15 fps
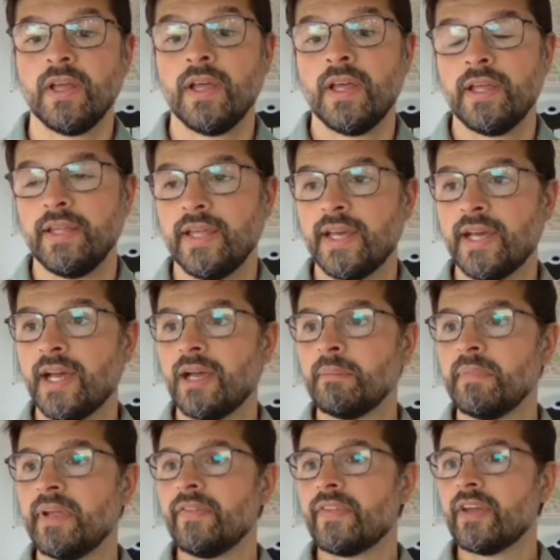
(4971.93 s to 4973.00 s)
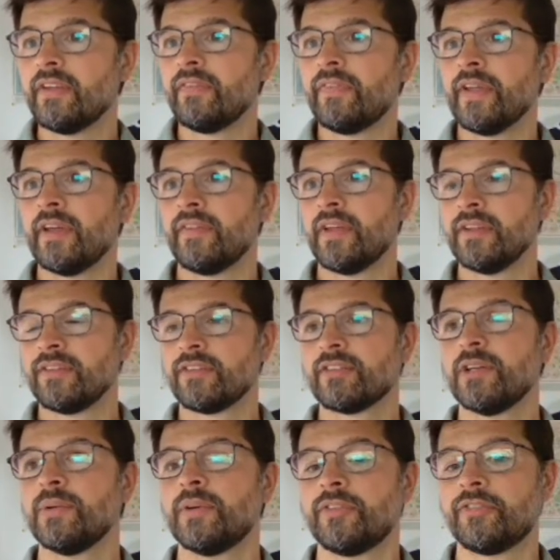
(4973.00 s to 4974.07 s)
Yeah, I mean, there's a
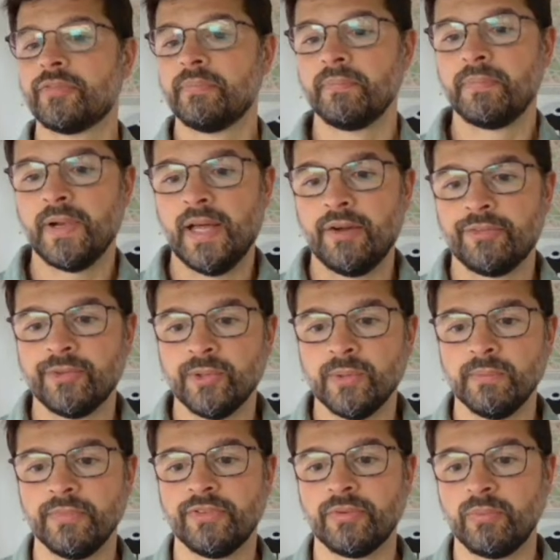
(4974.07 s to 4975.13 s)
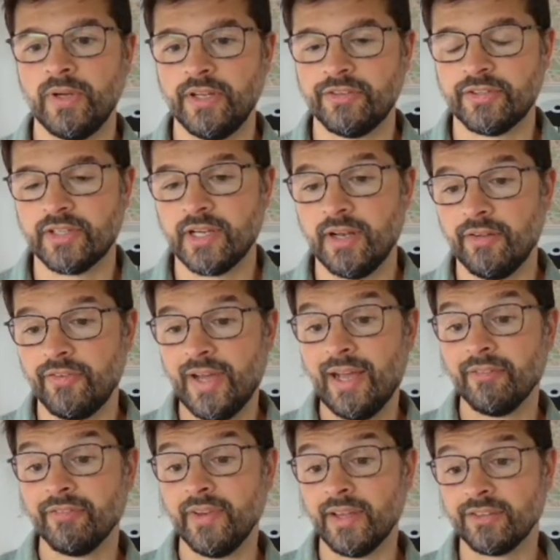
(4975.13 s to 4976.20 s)
slew of platforms which kind of
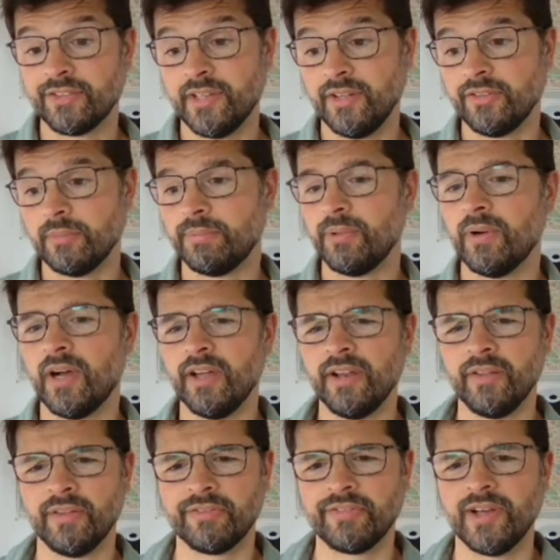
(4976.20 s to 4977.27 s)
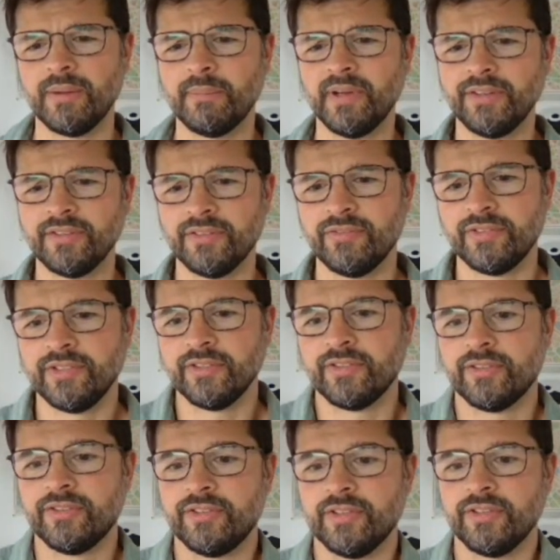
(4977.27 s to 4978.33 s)
have Next.js support. I know that Firebase has
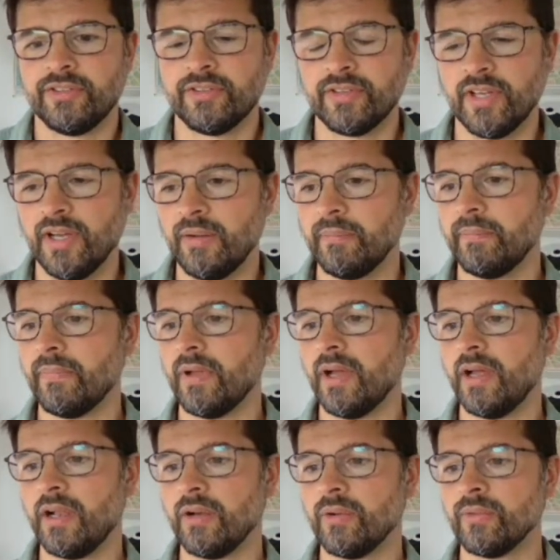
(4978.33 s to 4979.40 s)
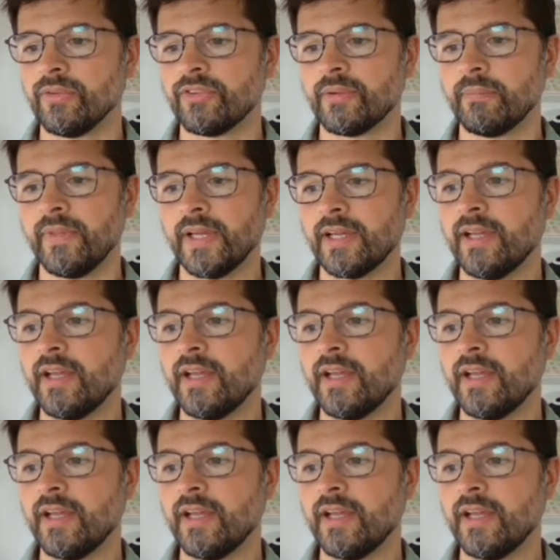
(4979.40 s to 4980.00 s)
just launched something,